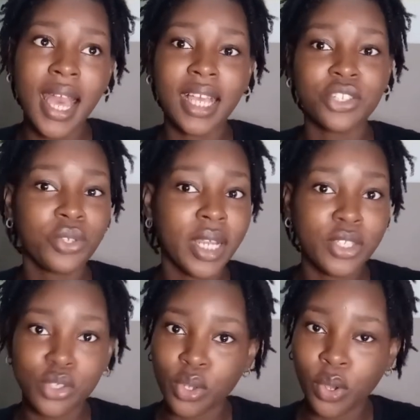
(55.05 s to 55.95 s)
As you
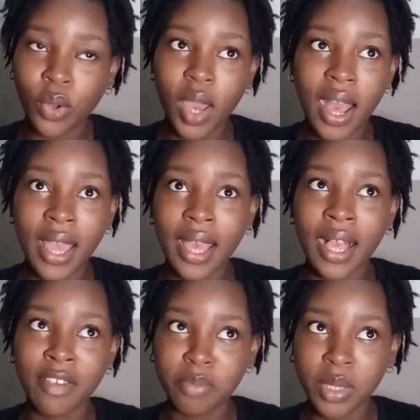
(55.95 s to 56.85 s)
guys know, I
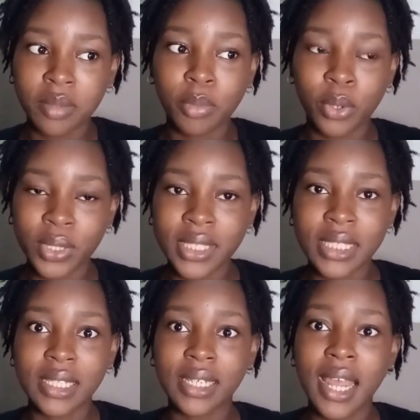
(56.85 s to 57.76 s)
have been
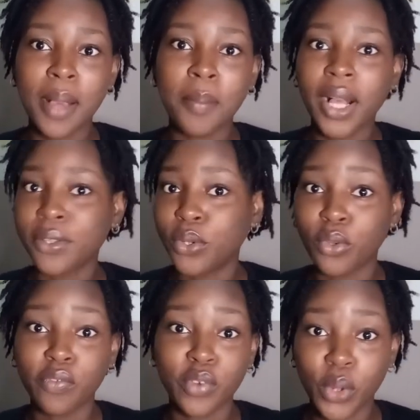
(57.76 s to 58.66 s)
posting backlog
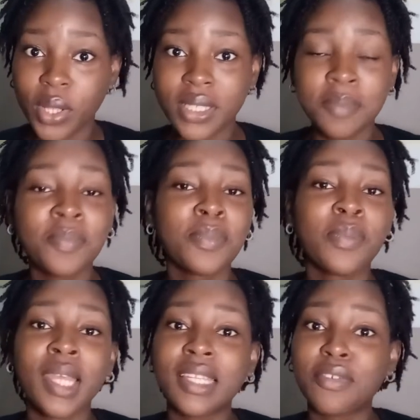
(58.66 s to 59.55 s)
of vlogs.
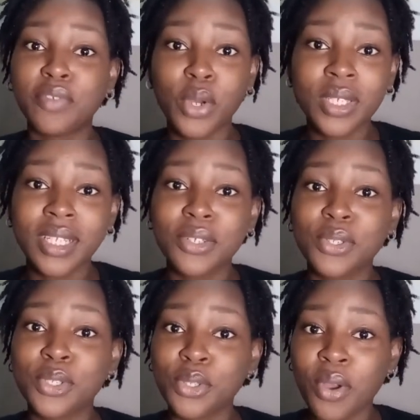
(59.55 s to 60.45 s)
The vlogs that
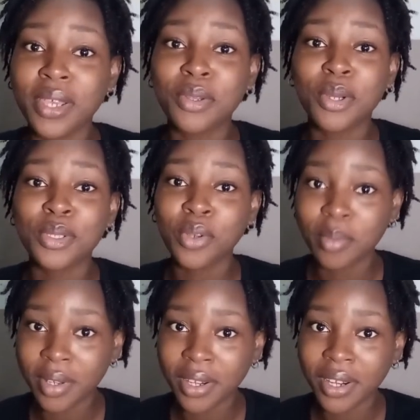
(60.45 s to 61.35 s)
you saw in
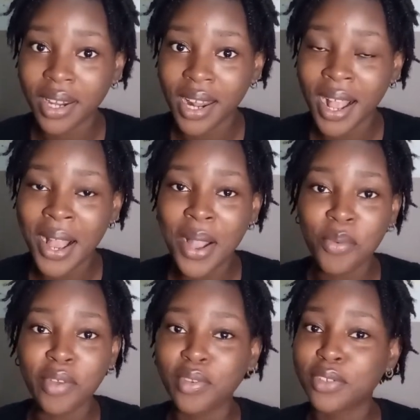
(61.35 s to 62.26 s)
October
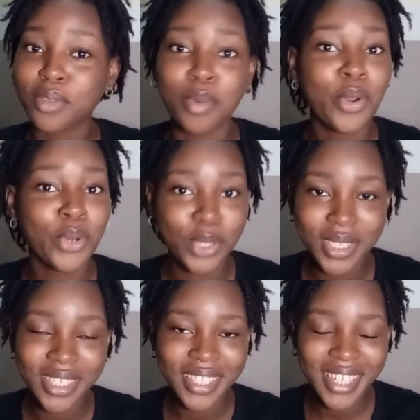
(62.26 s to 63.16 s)
are vlogs from August.